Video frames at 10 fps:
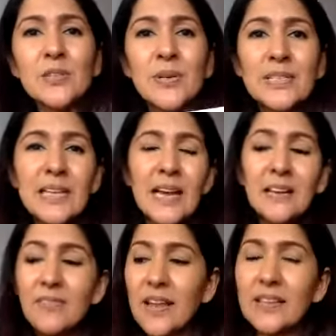So it's
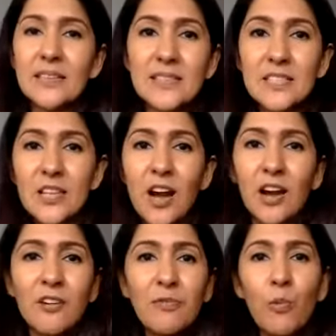kind of like this
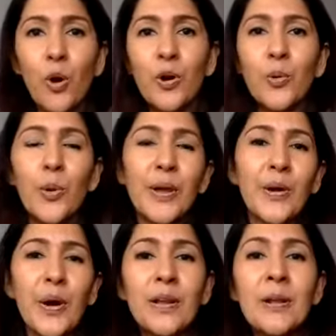tug of war
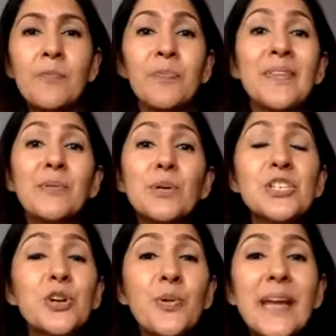going on,
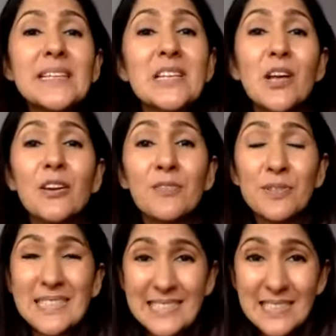which creates a lot of
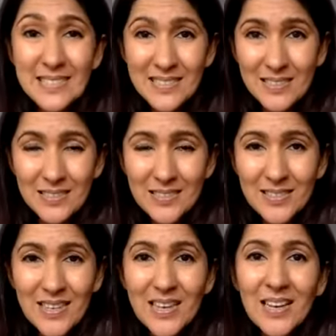
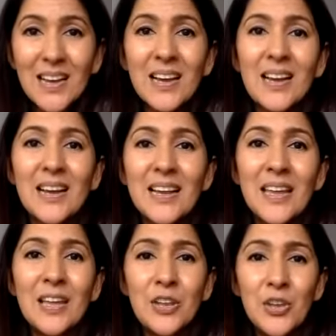resistance
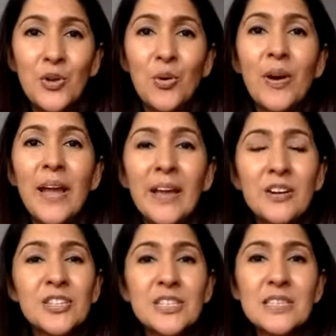in your
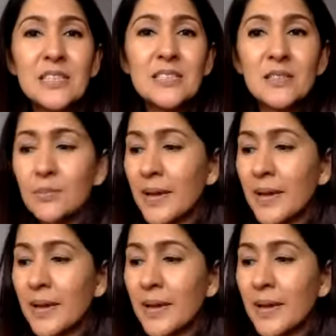energy system.